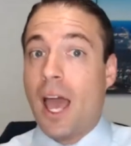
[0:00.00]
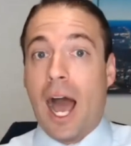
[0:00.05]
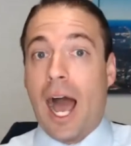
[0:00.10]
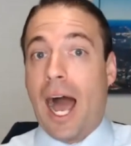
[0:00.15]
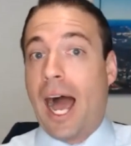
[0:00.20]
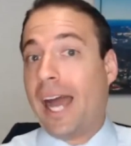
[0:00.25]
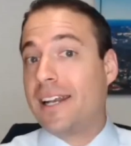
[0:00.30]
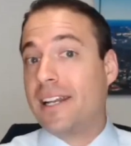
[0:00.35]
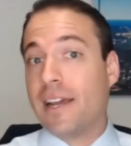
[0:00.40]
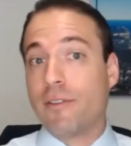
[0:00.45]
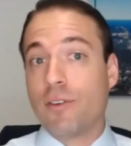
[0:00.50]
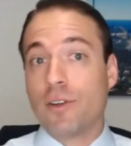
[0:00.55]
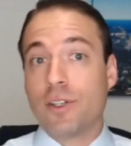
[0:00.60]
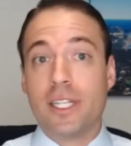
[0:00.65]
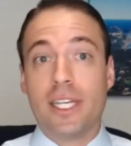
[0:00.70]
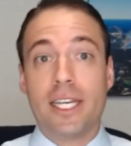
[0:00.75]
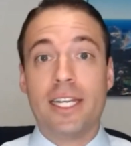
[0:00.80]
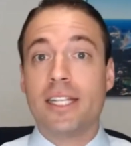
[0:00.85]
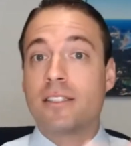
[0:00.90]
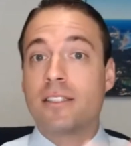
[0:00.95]
I never
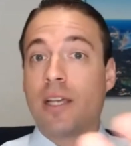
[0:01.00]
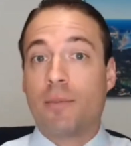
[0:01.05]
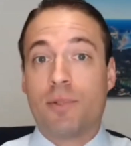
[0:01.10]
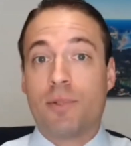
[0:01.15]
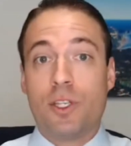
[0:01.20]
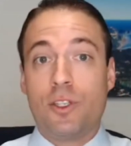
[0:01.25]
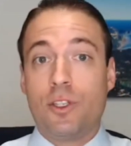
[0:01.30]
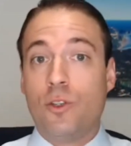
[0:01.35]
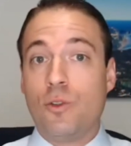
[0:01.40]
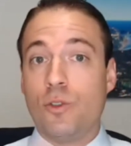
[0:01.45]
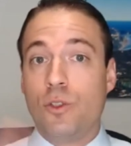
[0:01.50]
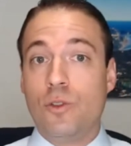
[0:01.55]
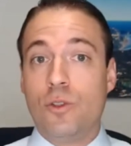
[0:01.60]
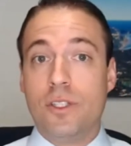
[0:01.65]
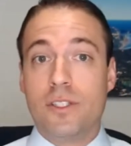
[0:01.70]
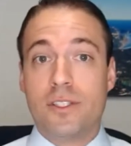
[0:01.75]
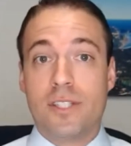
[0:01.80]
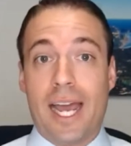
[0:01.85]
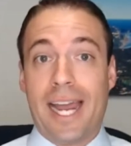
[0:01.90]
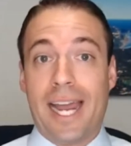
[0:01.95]
did. It's up to you. You
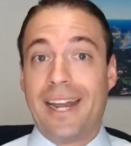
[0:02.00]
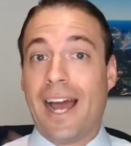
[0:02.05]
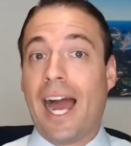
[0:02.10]
decide.